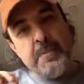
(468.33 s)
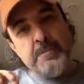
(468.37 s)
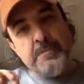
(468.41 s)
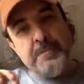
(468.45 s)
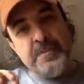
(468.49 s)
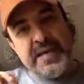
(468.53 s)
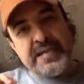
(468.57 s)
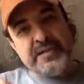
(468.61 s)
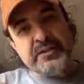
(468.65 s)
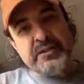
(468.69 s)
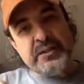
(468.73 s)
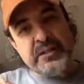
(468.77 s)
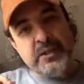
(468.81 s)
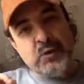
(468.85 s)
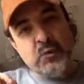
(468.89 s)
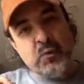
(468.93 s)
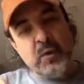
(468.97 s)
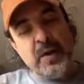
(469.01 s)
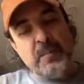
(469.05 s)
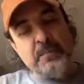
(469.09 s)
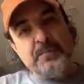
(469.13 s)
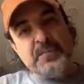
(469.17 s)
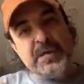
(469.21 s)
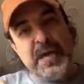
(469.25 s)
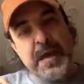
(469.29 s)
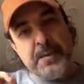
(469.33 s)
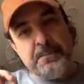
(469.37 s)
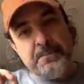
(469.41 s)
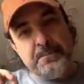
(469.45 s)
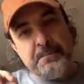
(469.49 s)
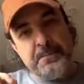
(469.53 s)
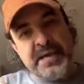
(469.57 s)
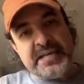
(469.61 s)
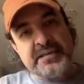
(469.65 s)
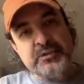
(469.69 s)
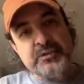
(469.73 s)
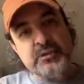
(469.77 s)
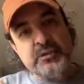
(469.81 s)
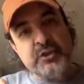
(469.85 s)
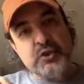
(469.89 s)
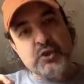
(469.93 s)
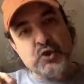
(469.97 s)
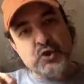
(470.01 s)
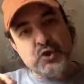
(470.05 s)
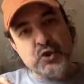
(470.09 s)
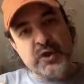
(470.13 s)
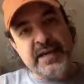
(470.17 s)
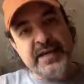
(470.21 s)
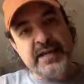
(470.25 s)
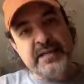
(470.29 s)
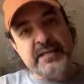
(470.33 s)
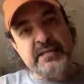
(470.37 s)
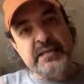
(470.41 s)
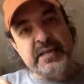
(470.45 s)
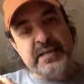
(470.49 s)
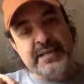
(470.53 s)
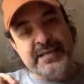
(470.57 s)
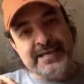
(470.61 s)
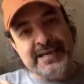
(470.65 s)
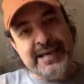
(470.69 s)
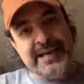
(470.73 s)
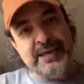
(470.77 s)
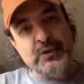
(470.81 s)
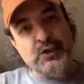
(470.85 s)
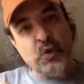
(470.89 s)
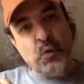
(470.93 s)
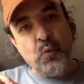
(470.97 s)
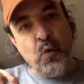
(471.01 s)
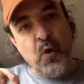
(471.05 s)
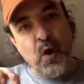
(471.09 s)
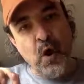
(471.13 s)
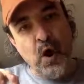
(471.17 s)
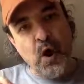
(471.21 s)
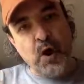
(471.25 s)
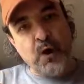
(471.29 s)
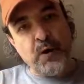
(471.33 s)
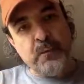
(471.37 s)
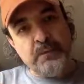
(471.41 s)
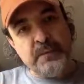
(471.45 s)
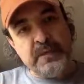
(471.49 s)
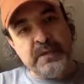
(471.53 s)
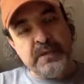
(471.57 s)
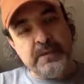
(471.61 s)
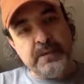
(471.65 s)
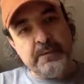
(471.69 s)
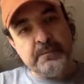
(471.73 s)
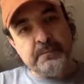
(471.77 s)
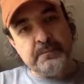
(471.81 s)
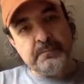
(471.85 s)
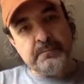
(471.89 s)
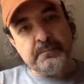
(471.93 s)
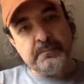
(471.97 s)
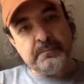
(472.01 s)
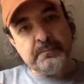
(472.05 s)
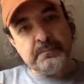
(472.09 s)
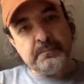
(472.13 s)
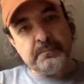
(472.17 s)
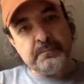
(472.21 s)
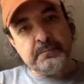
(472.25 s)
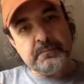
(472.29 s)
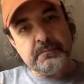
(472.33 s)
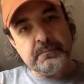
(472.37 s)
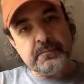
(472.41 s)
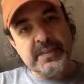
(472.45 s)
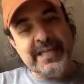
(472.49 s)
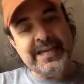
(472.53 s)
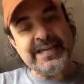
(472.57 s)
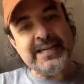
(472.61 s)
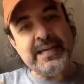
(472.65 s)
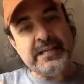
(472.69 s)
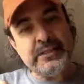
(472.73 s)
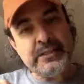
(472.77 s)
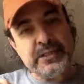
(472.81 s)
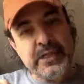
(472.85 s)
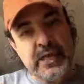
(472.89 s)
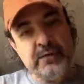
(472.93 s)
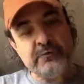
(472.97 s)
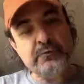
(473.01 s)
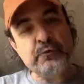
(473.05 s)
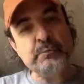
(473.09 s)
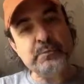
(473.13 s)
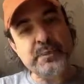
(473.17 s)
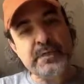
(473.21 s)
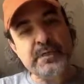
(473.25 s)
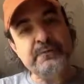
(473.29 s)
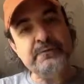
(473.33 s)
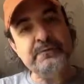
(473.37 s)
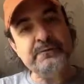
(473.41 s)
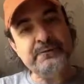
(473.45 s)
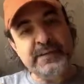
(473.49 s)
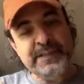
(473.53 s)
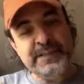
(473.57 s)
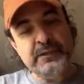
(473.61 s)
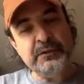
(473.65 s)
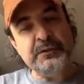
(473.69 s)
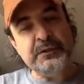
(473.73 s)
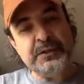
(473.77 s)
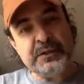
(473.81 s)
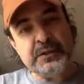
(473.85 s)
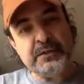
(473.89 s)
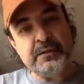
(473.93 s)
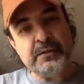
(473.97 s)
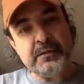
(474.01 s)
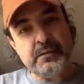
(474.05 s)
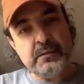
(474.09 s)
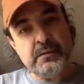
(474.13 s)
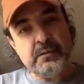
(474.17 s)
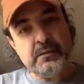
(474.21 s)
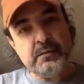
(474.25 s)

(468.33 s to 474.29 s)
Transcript: best equipped, and best trained NATO army that has ever been fielded.